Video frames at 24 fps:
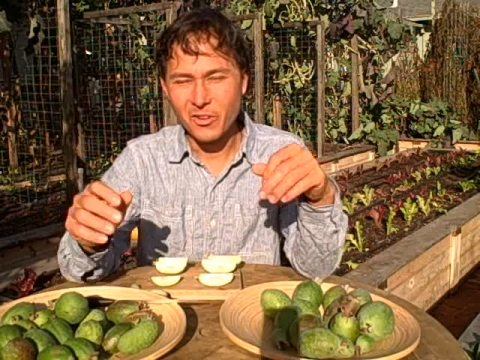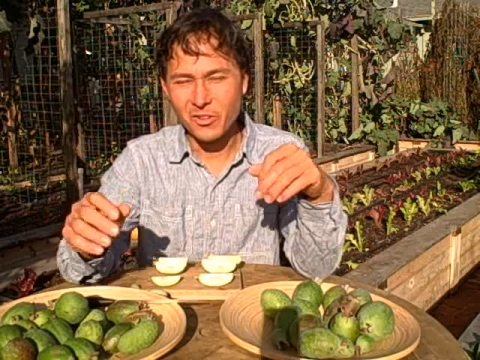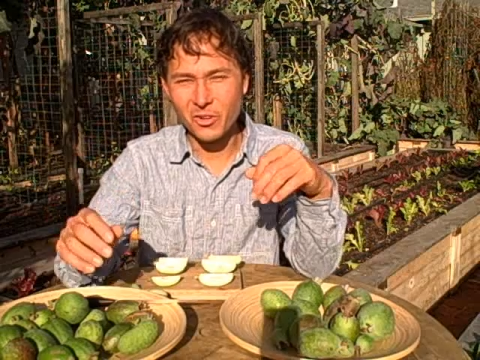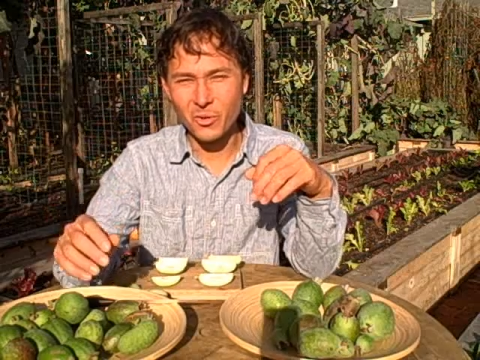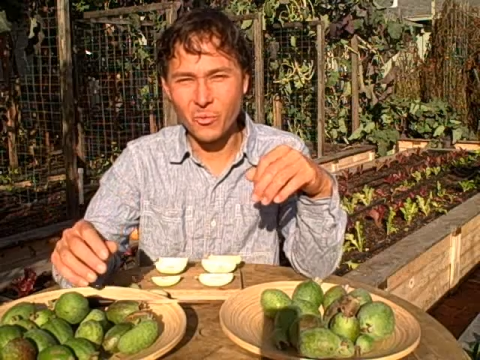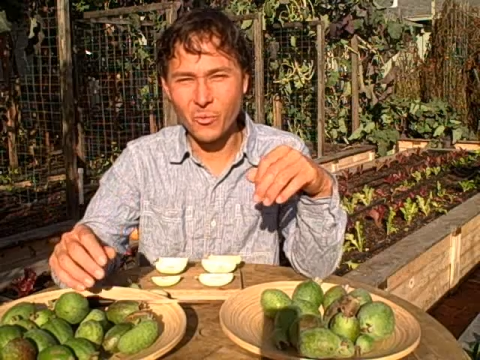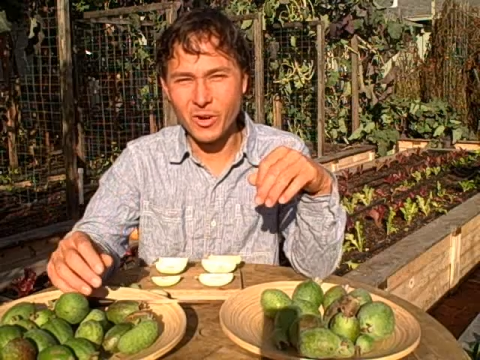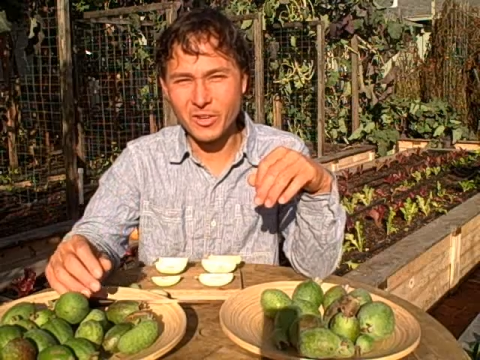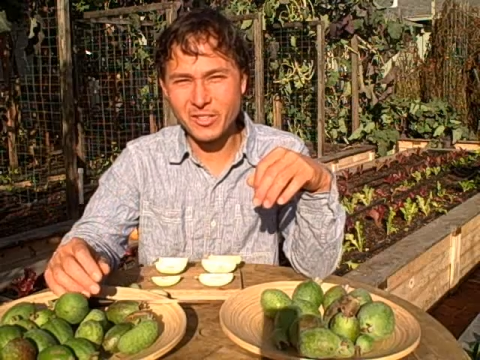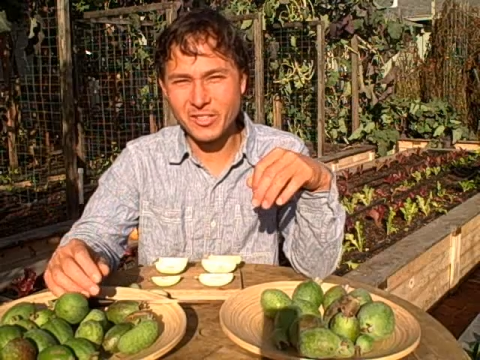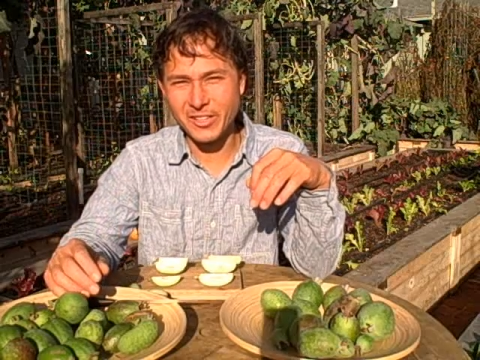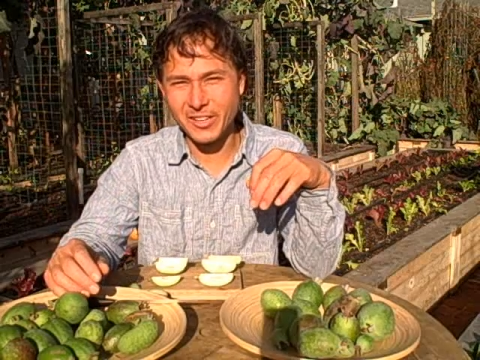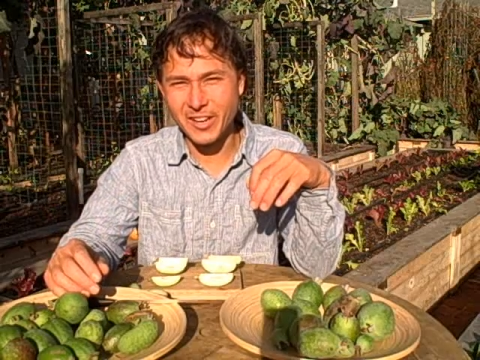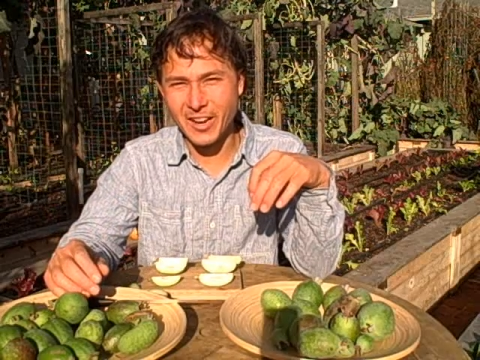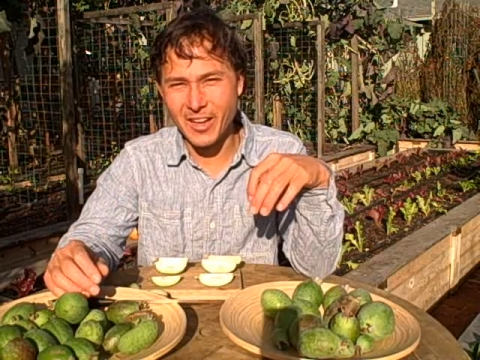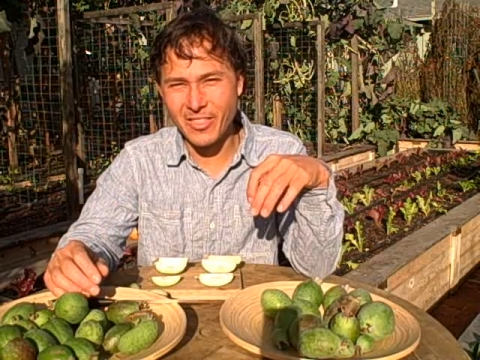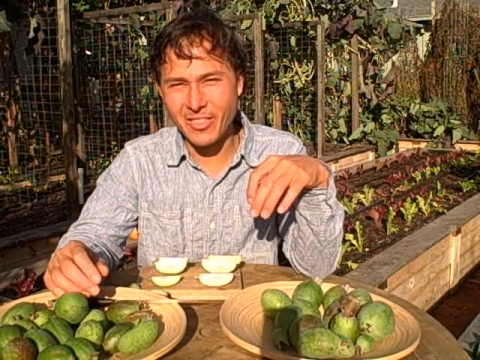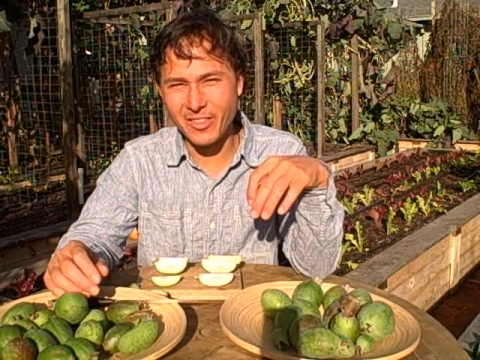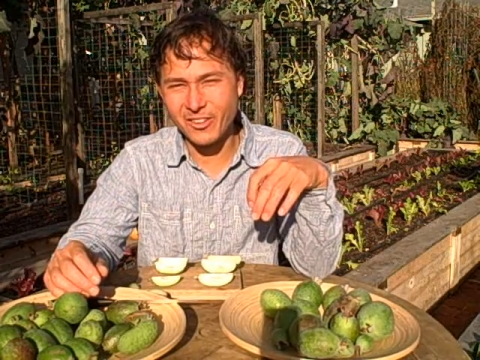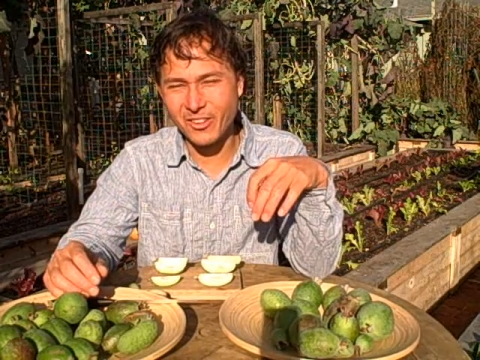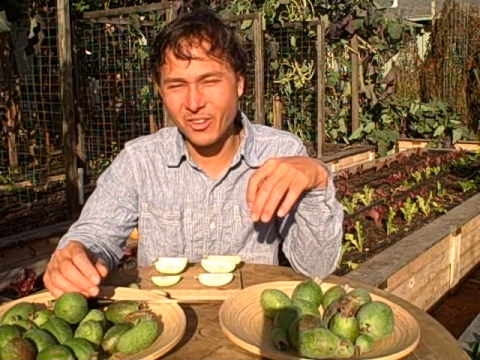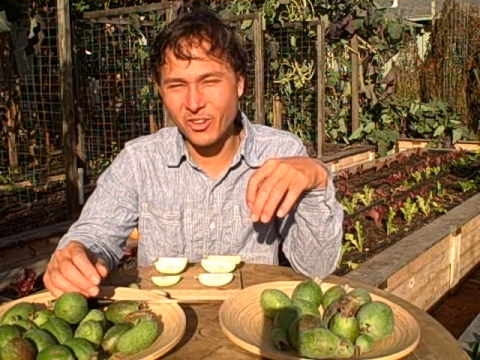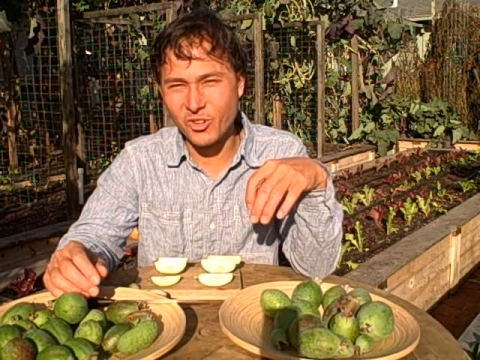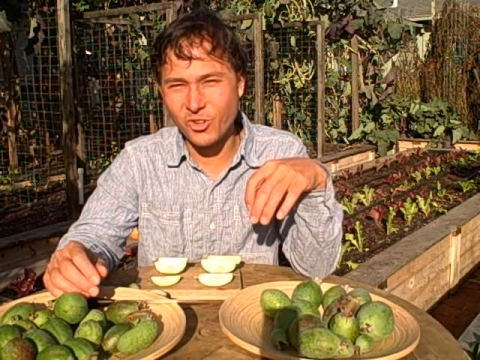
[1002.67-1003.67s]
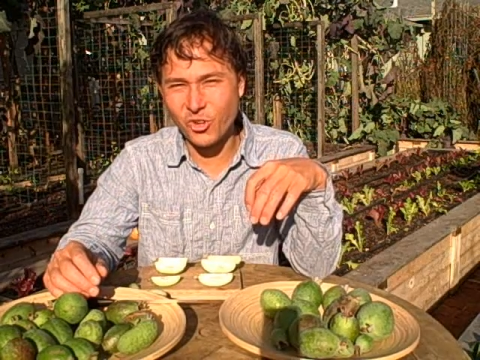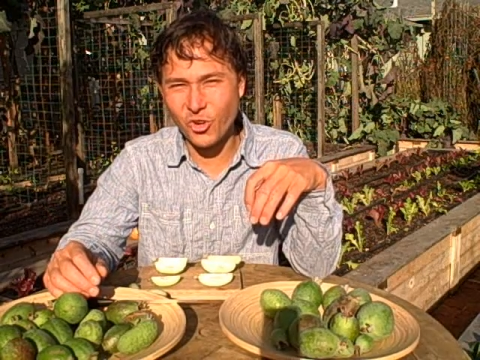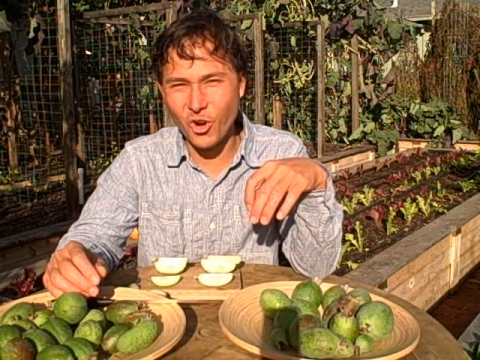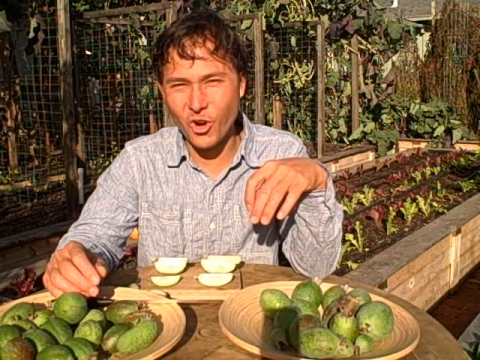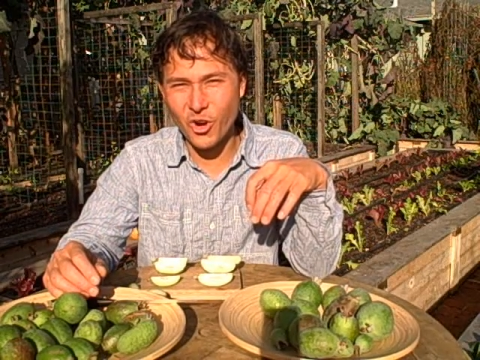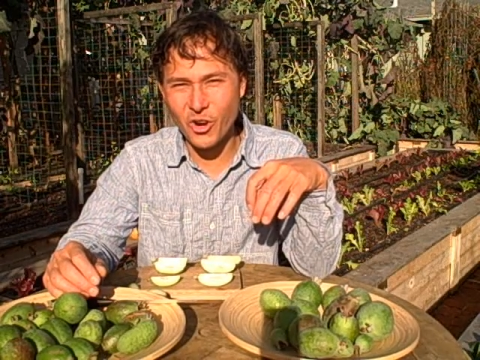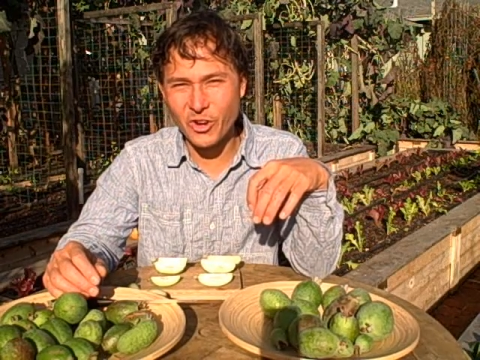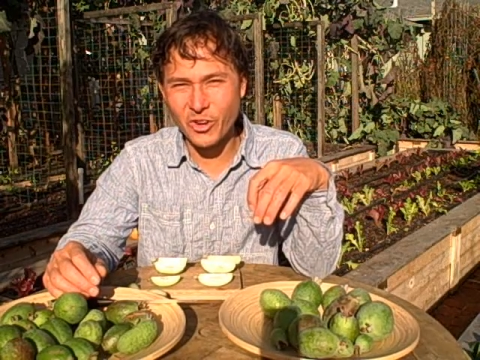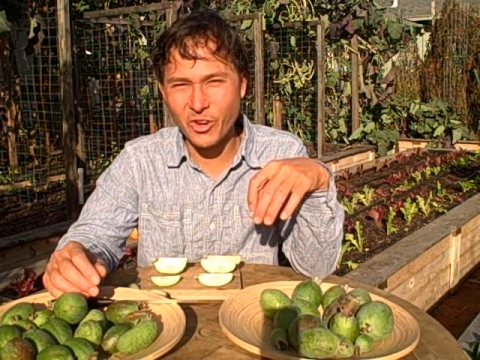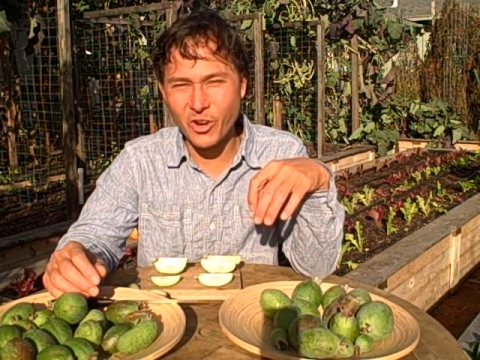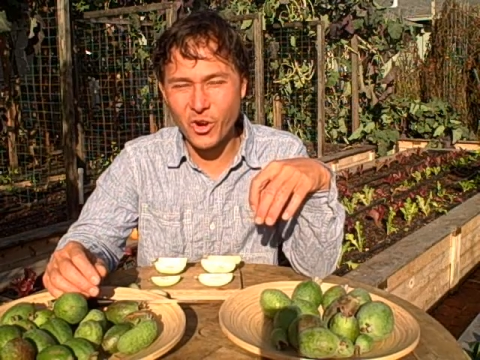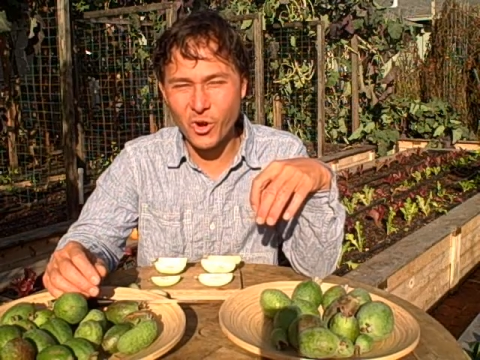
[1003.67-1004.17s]
So once again, this is
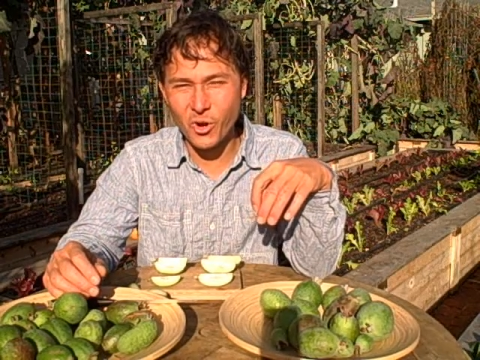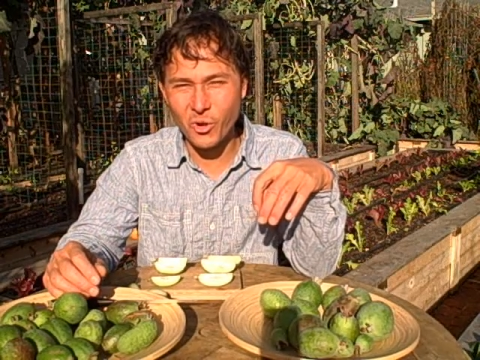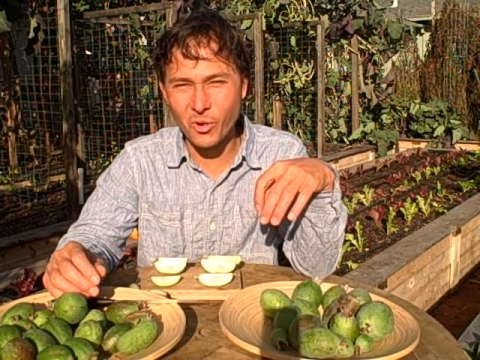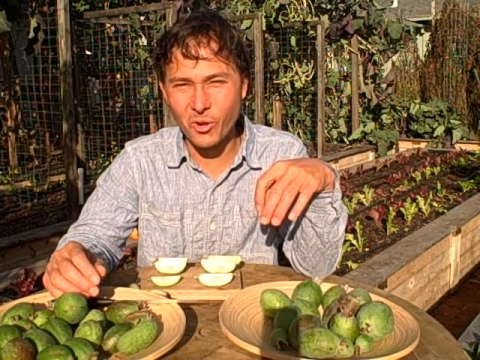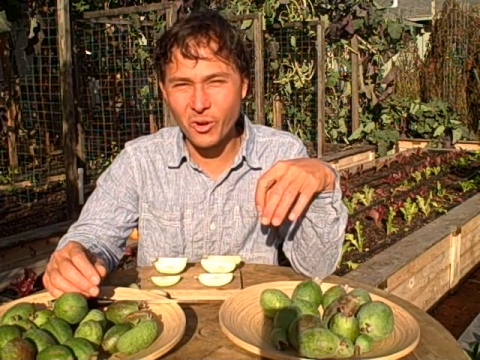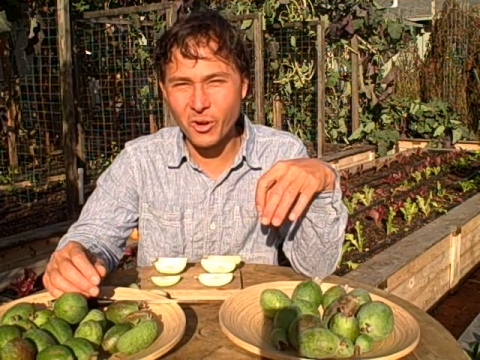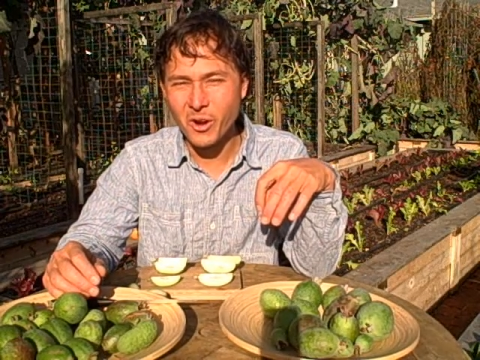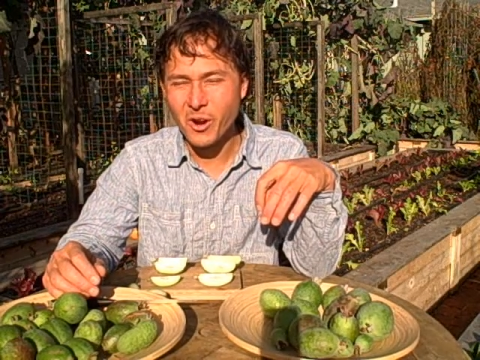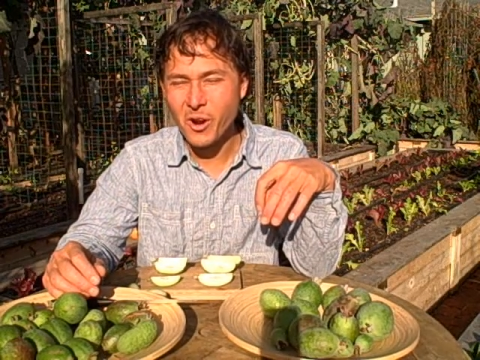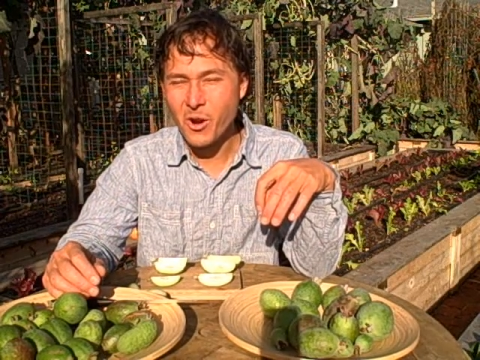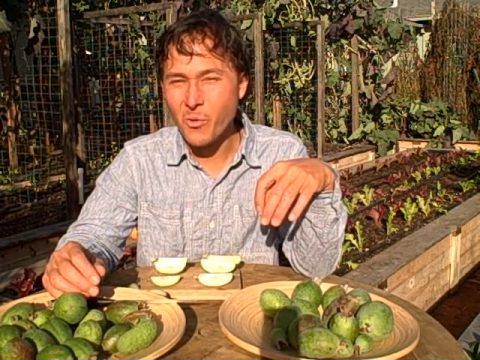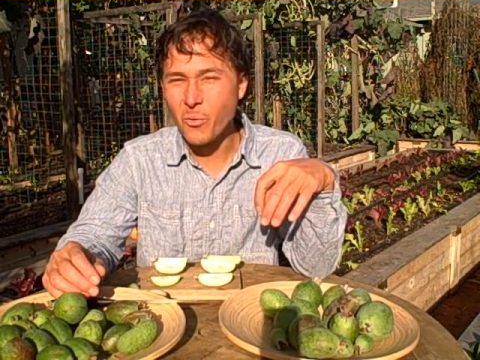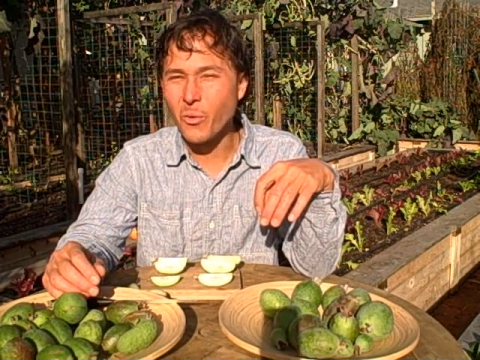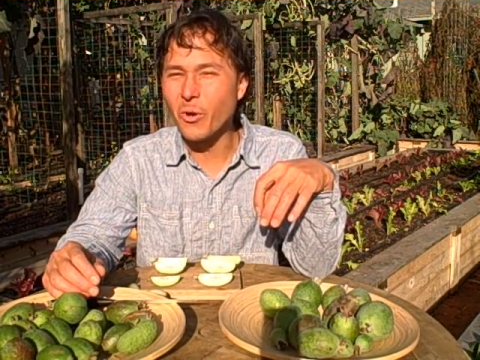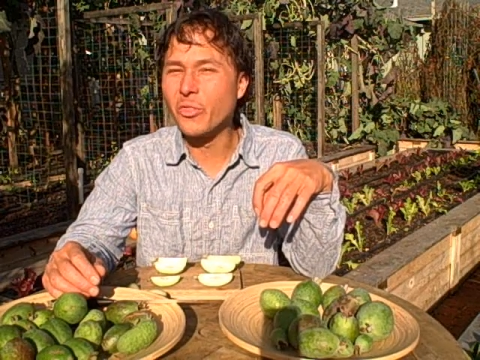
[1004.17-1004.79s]
John Kohler